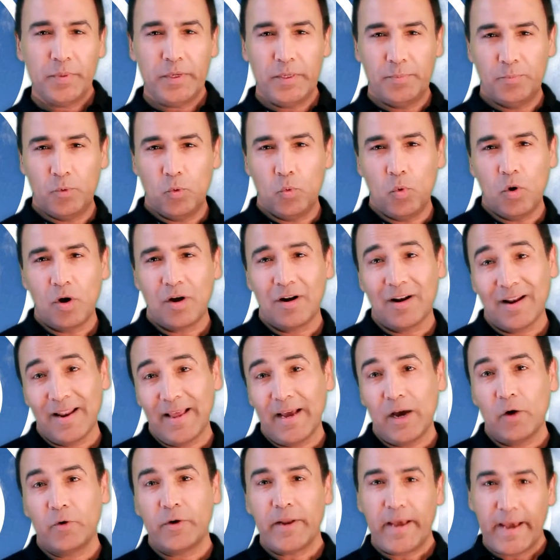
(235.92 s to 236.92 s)
people what
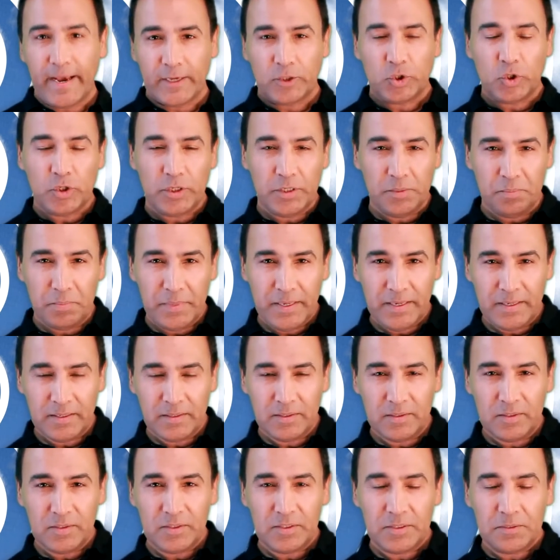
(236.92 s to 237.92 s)
cloud actually
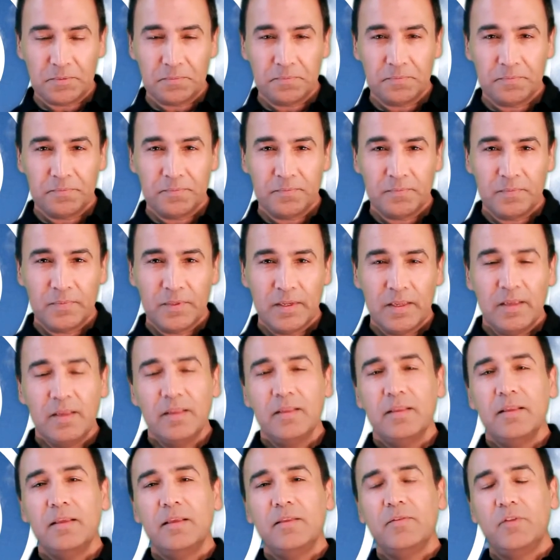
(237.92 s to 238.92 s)
means,
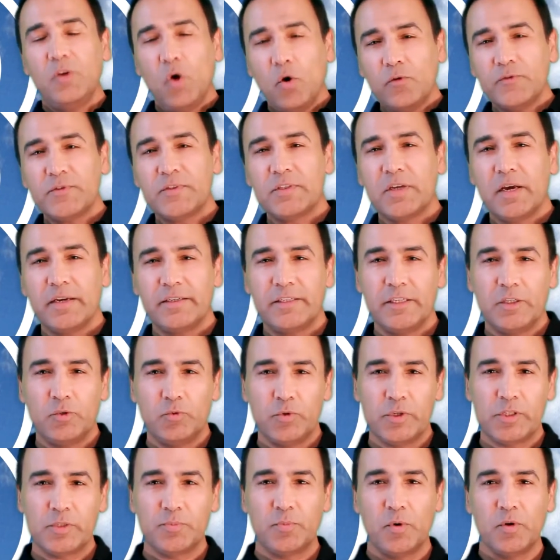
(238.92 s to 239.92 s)
the oft-cited
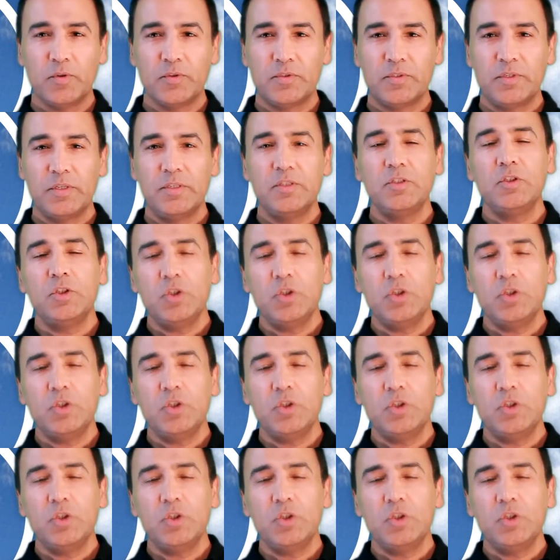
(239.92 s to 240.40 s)
response is